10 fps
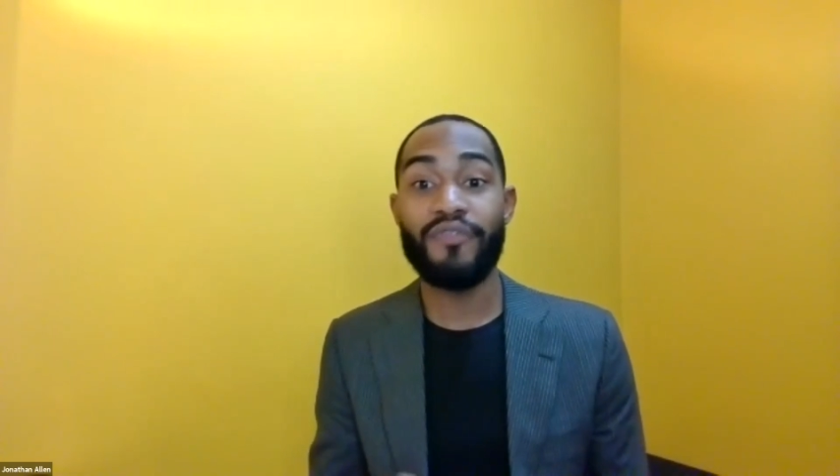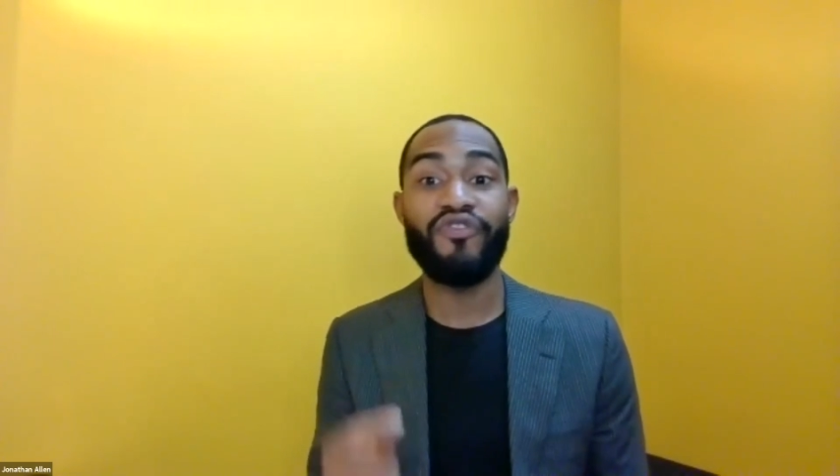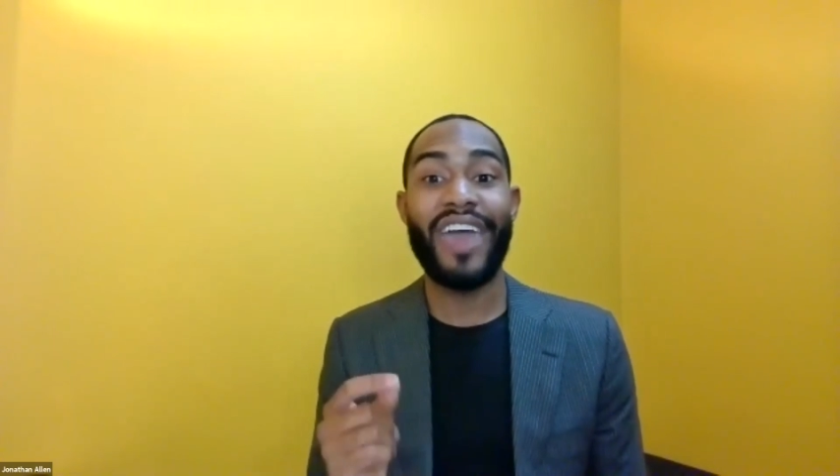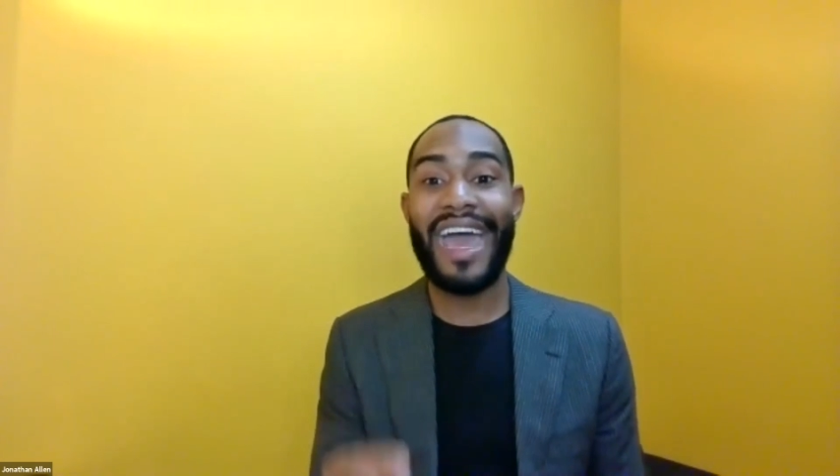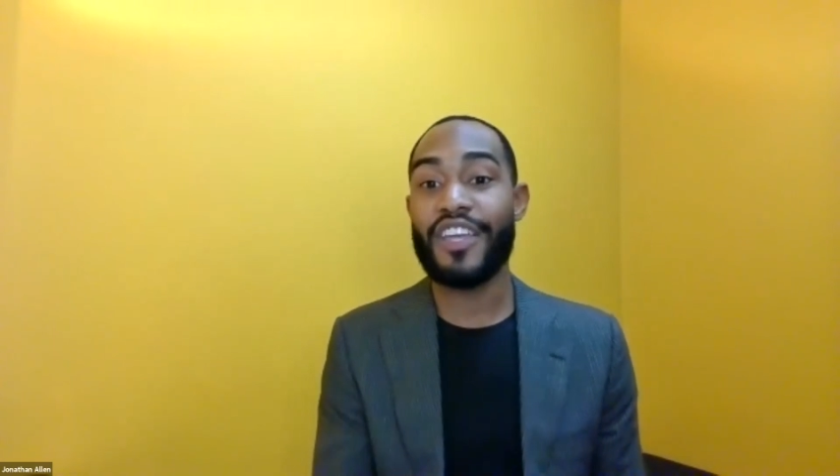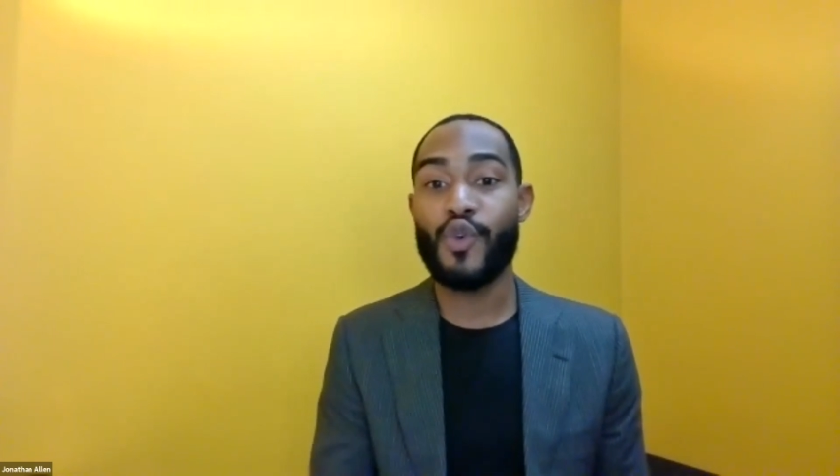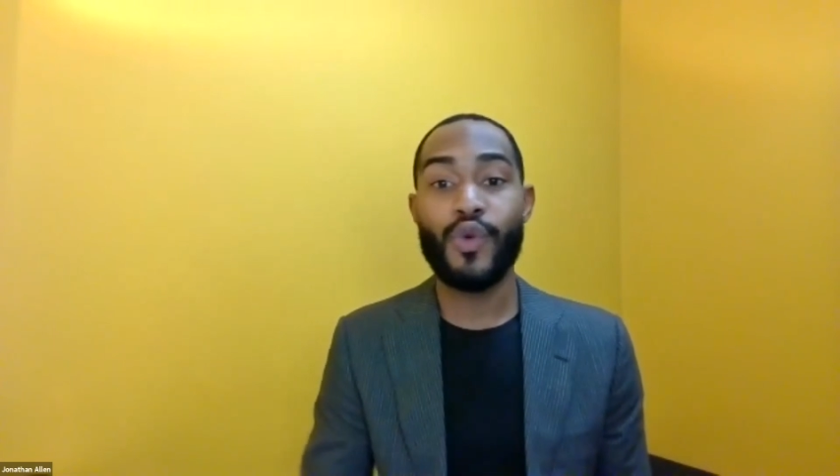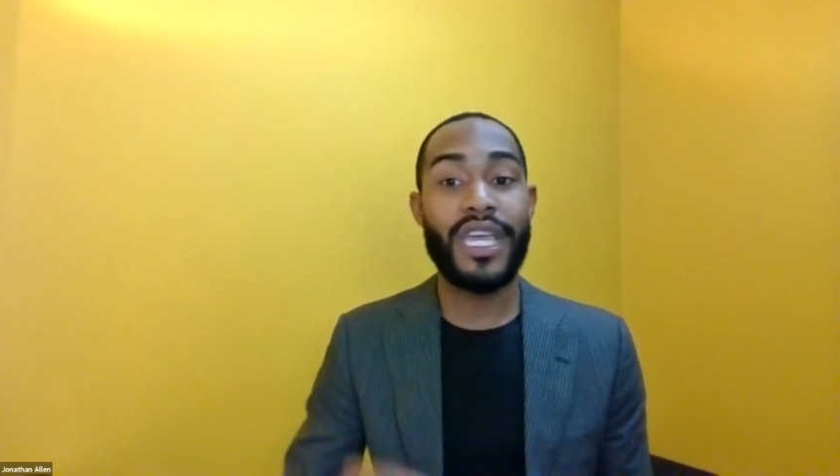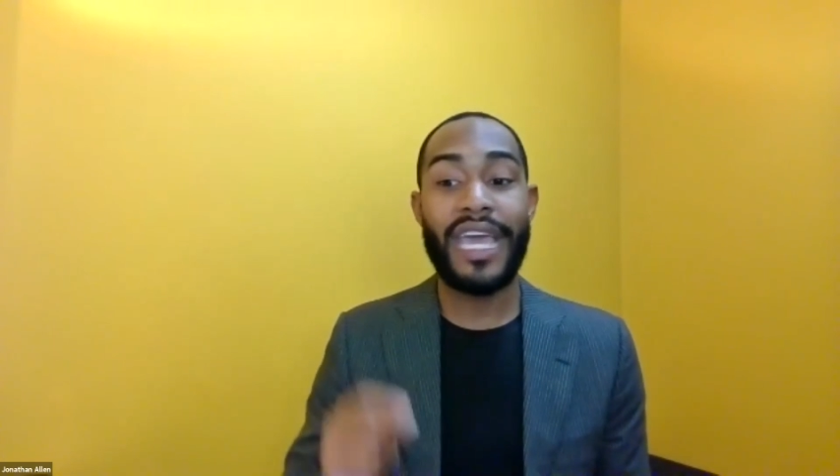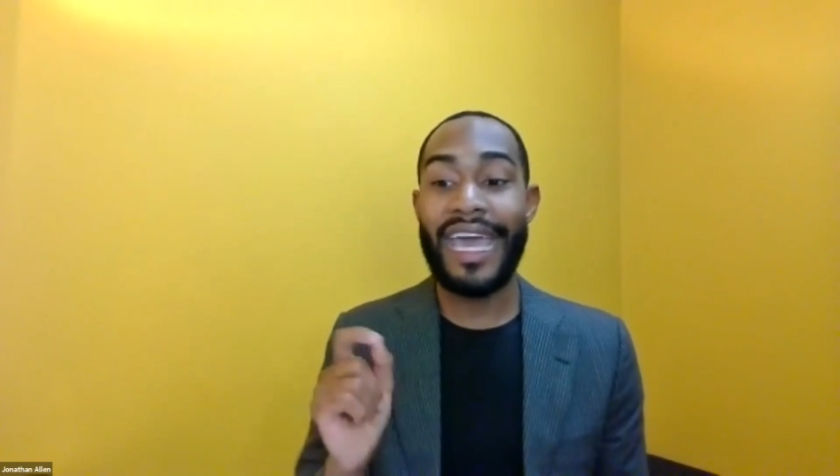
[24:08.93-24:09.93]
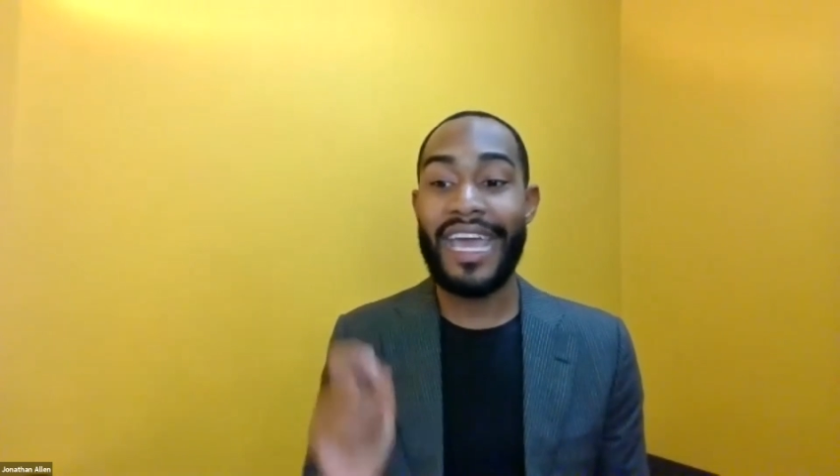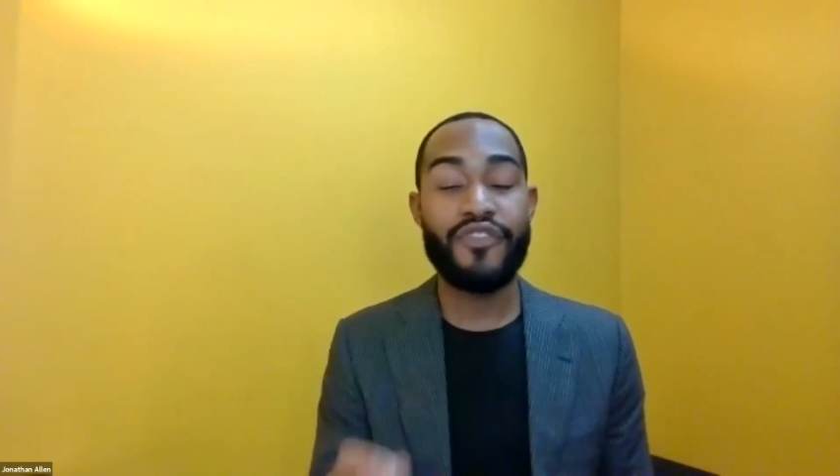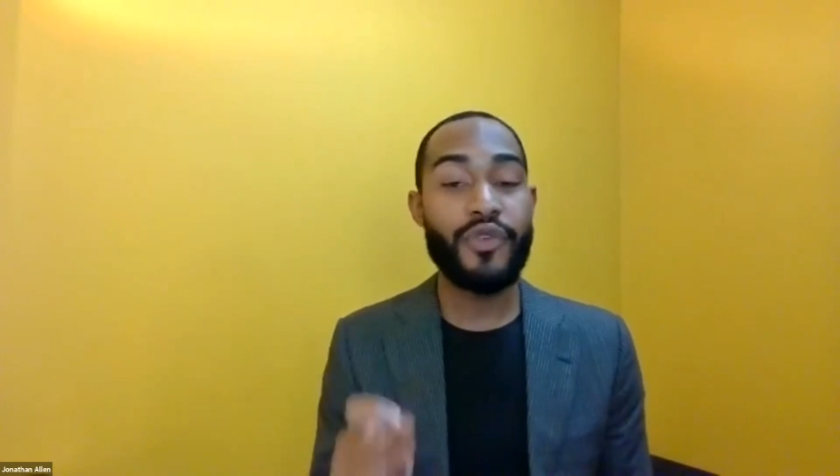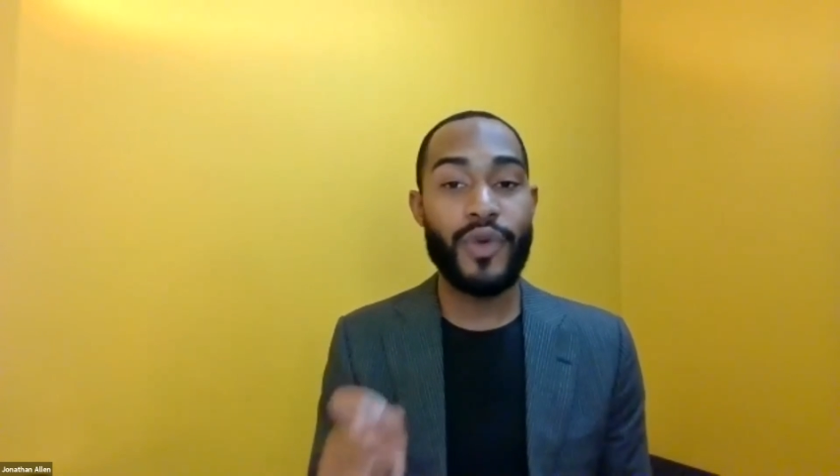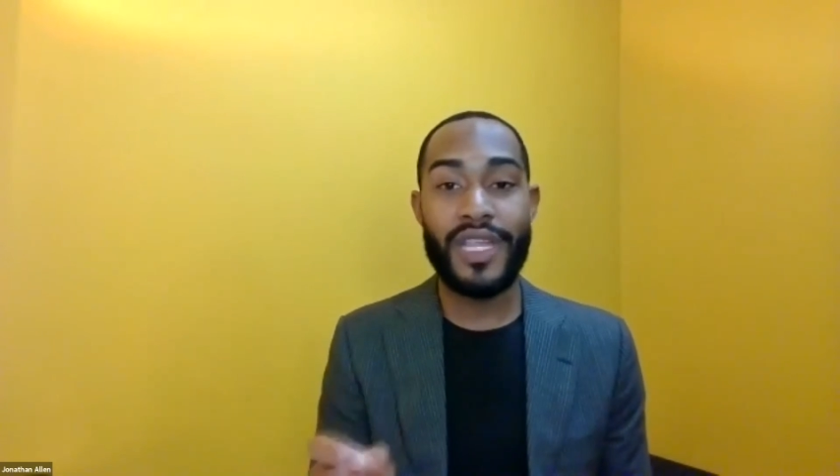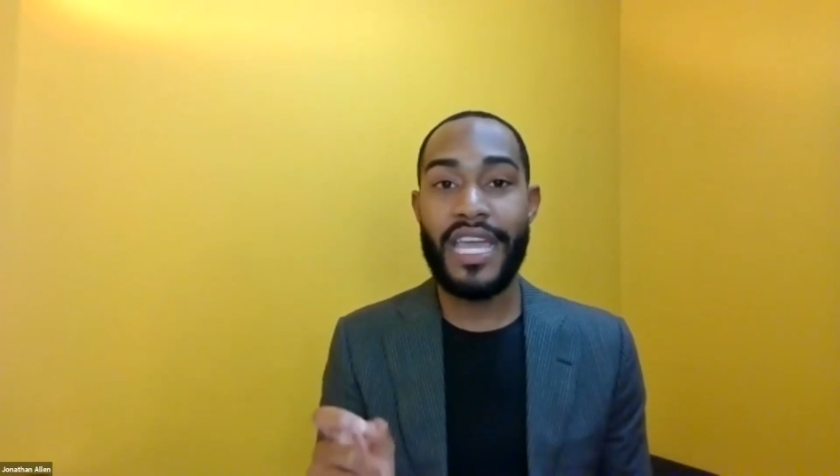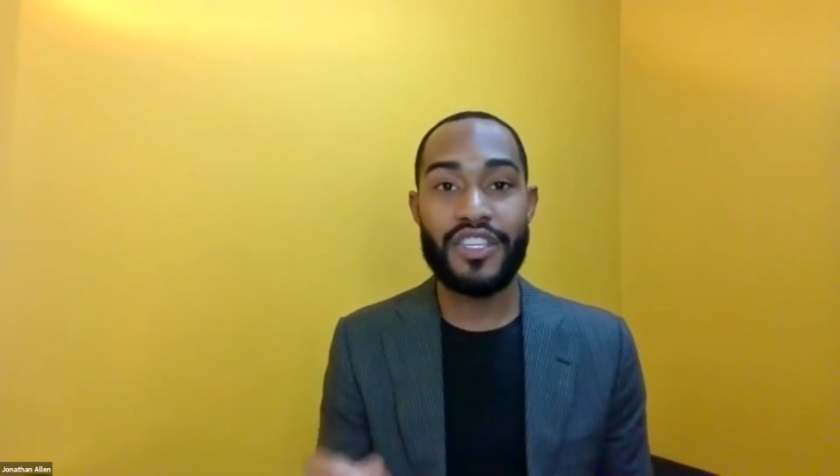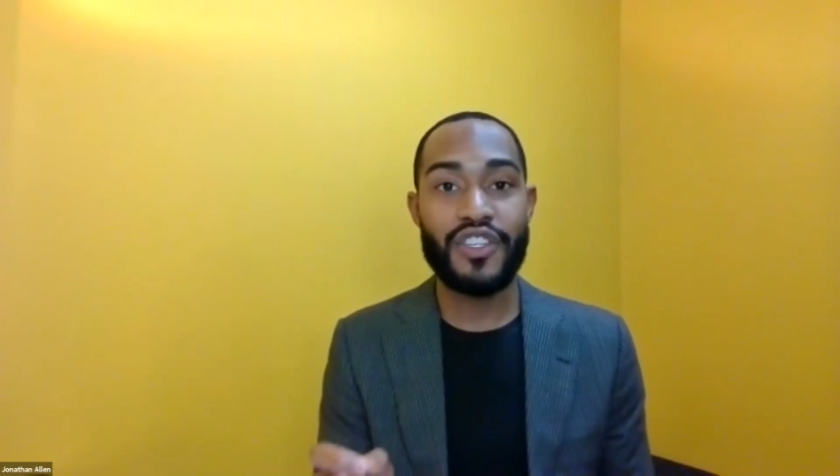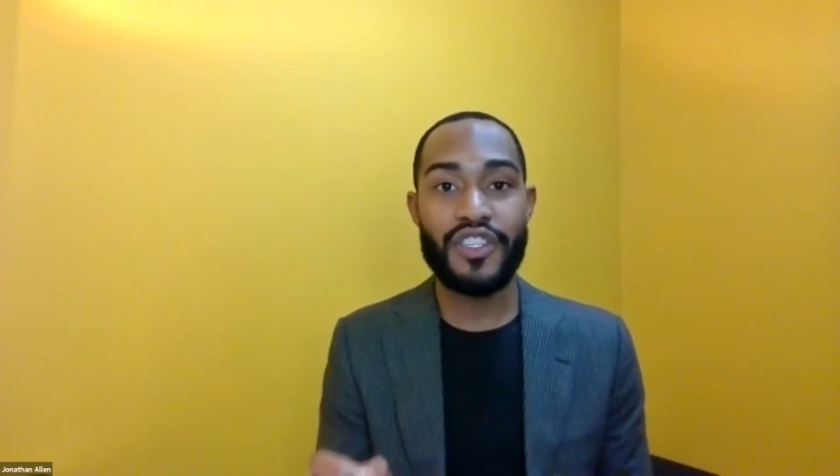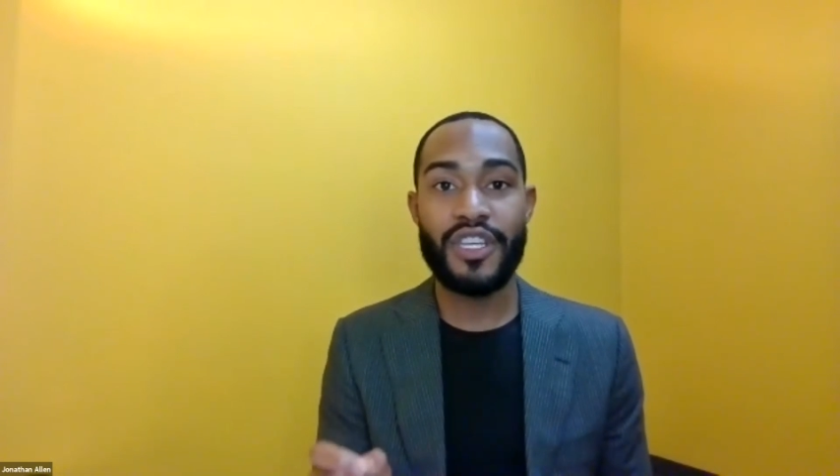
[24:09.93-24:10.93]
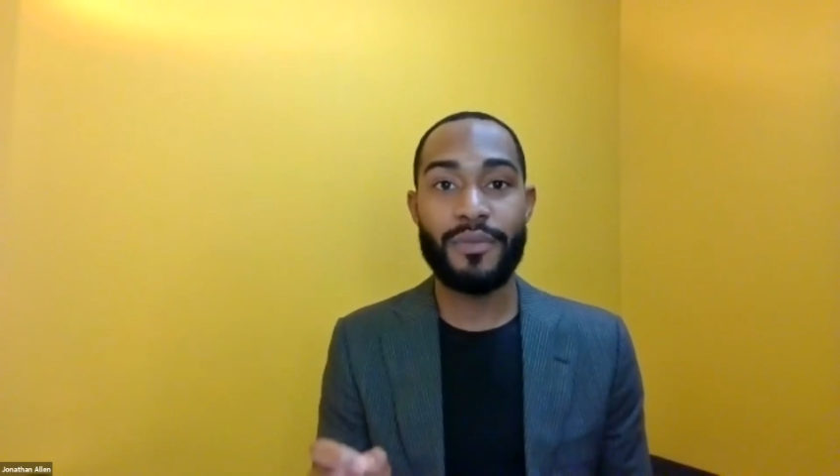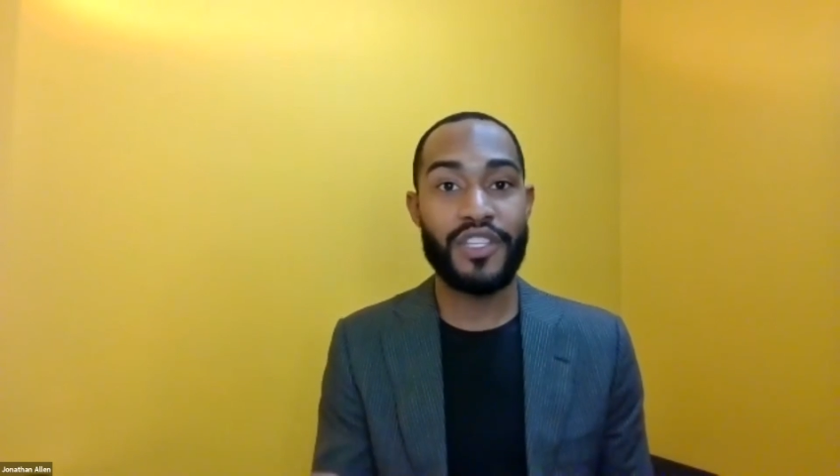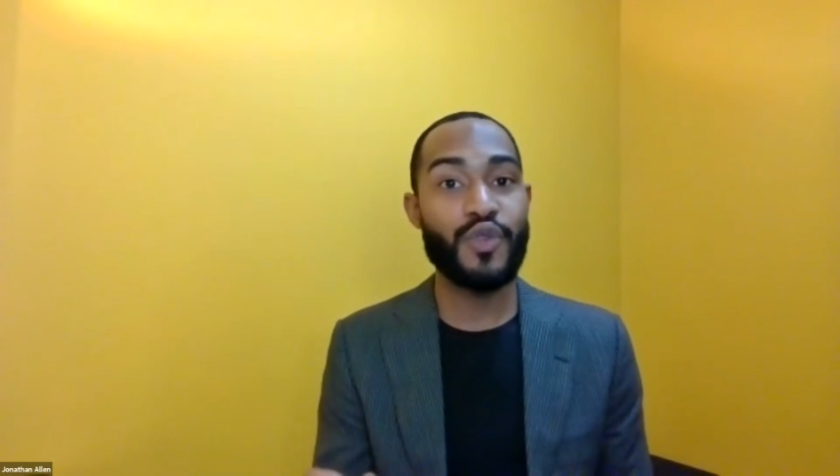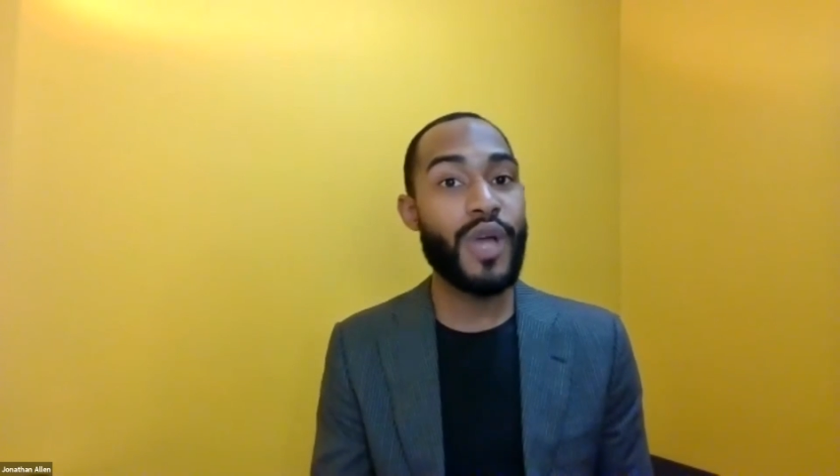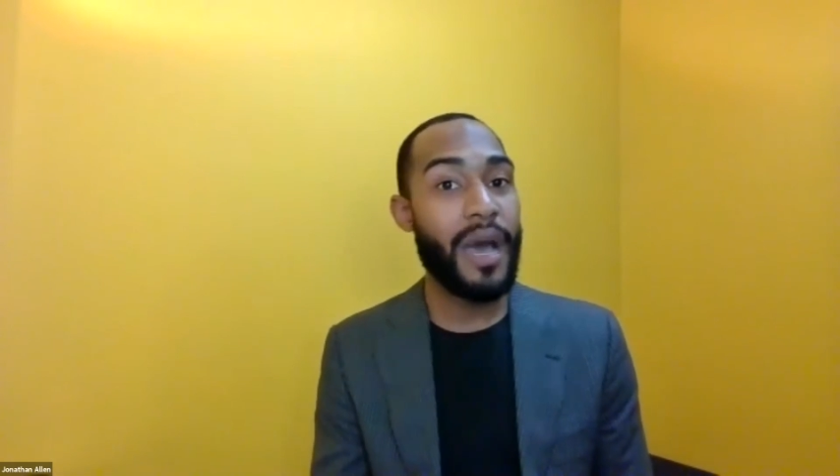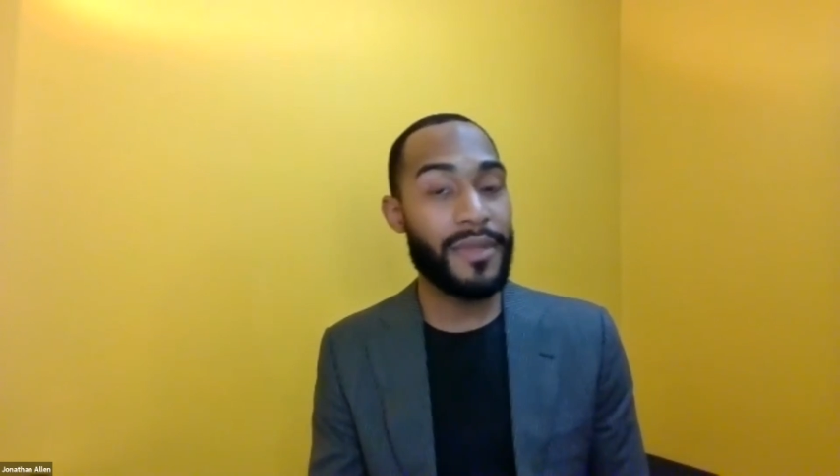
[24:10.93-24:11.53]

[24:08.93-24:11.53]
one, valuing every relationship that you